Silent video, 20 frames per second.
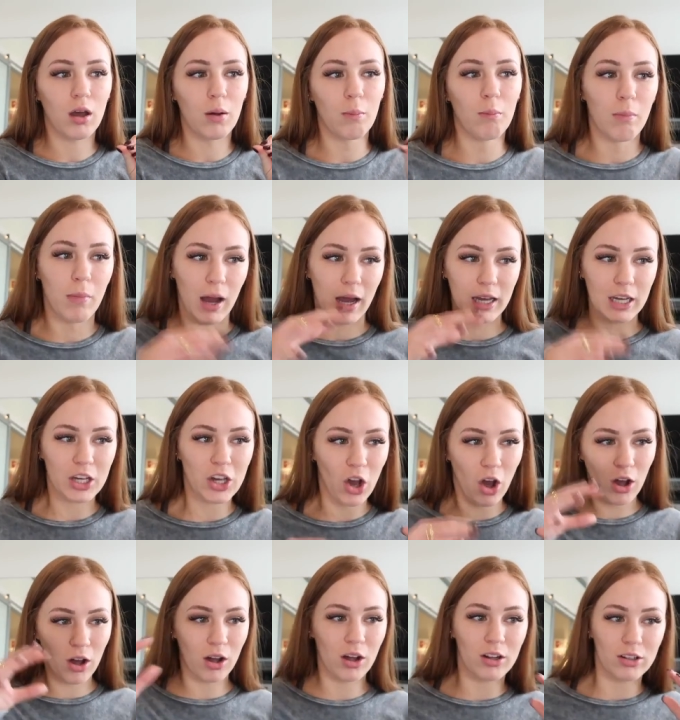my
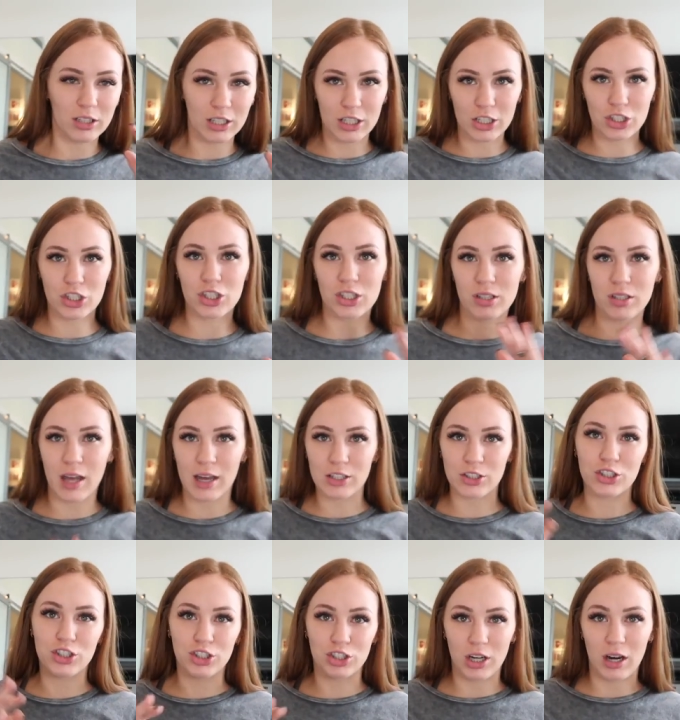
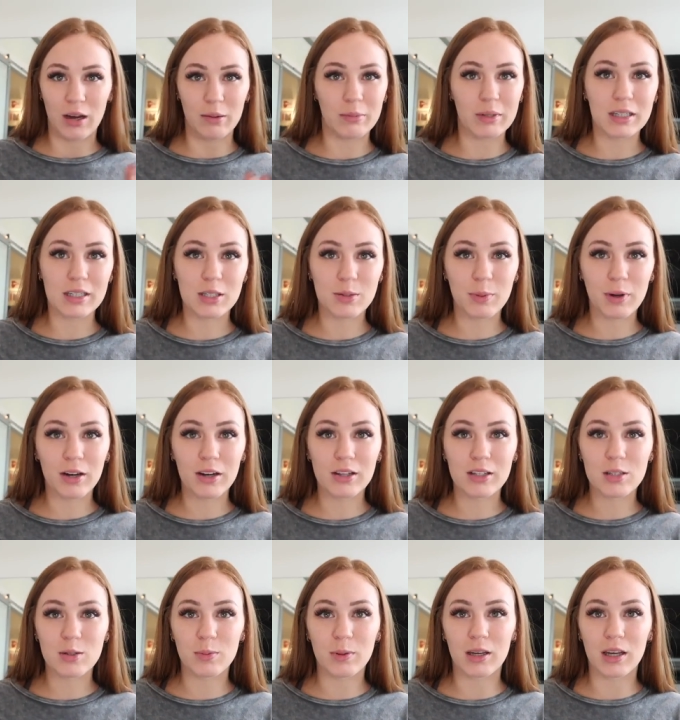college/job
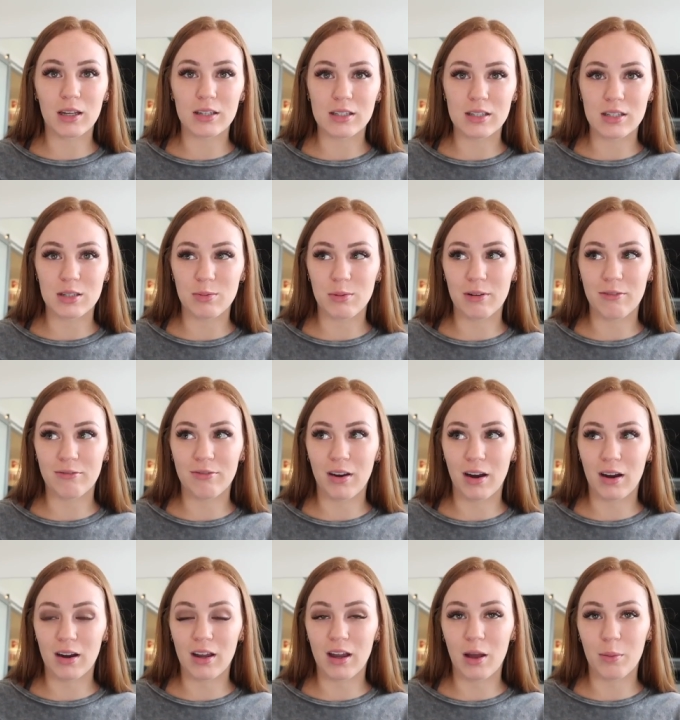experience, because it's been
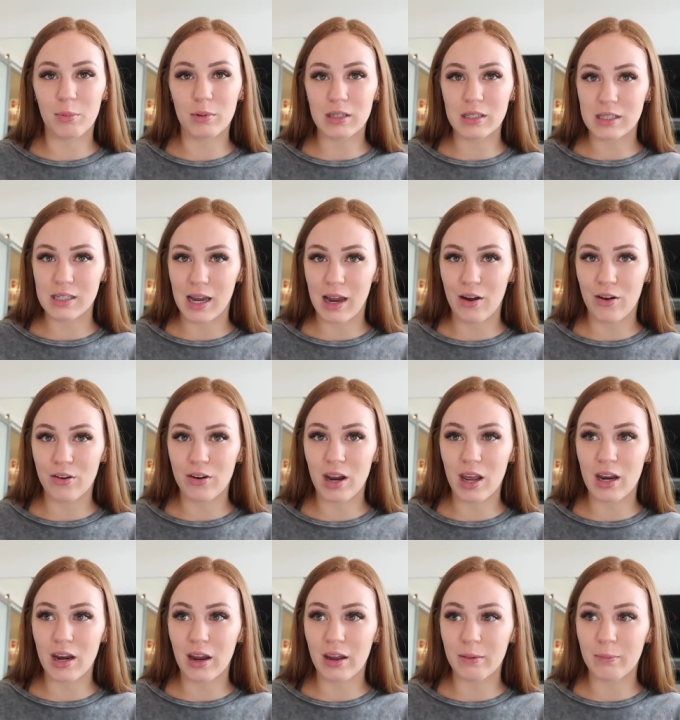very up and down,
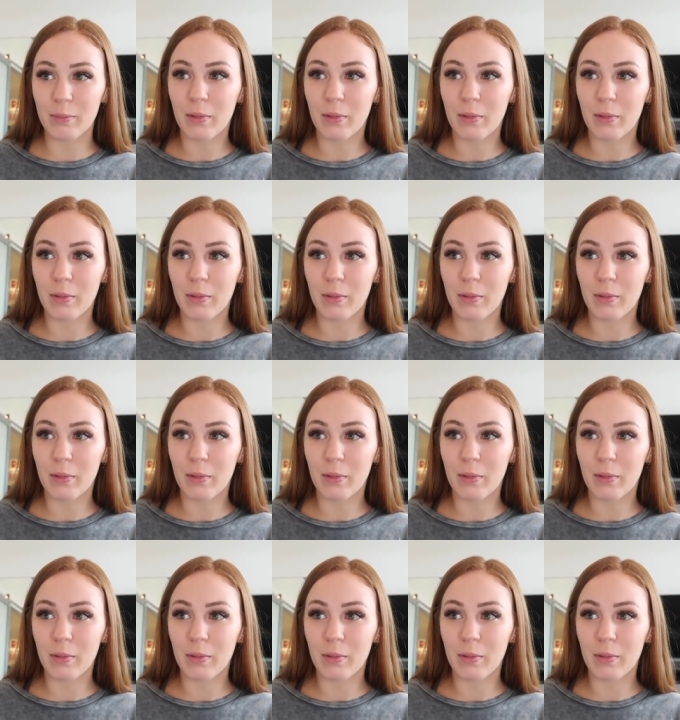and